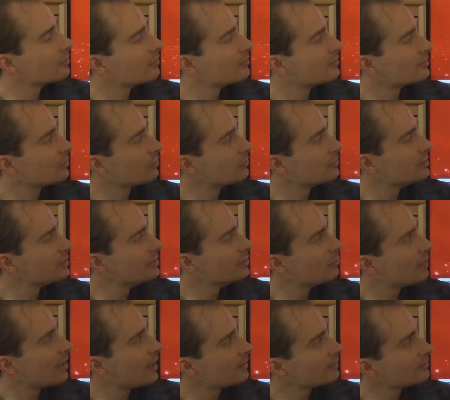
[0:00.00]
the
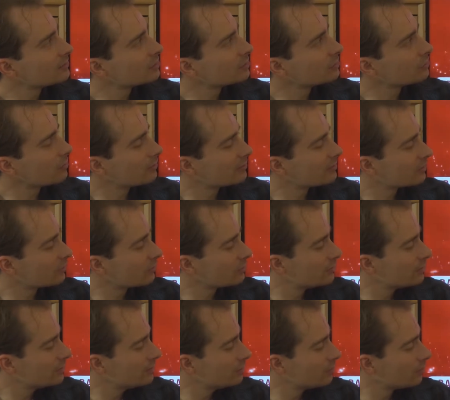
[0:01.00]
Continuum engine or the
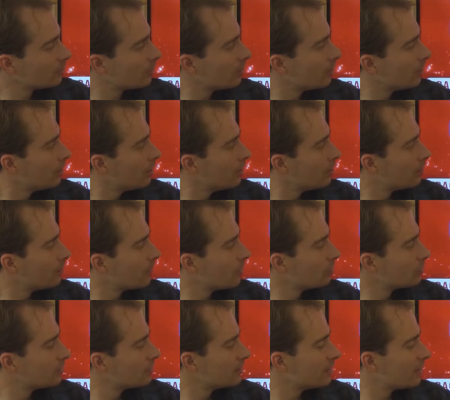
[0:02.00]
Continuum
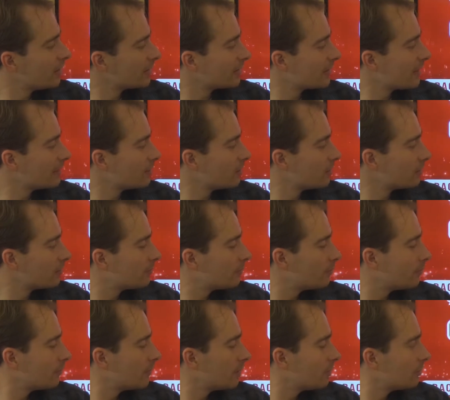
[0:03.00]
mode here I cannot
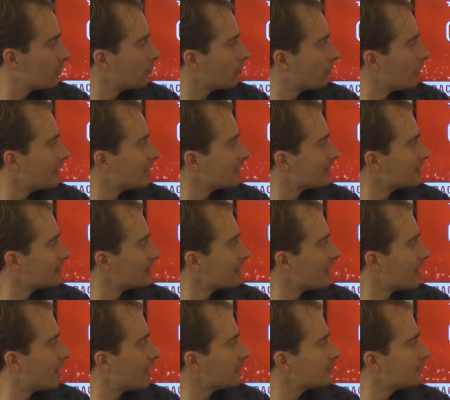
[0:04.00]
do
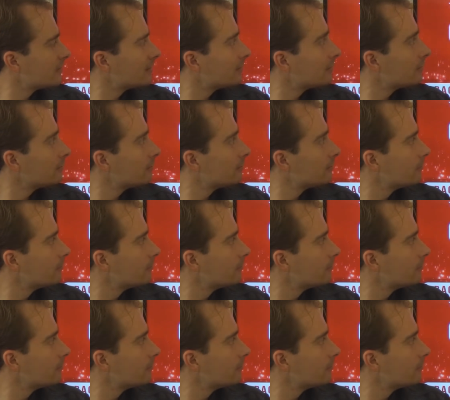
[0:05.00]
anything else.